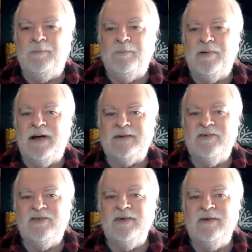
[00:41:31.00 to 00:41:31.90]
And
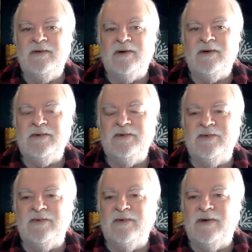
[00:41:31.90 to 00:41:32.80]
practicing law
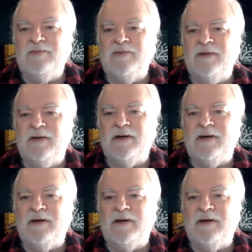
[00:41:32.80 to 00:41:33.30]
is an awful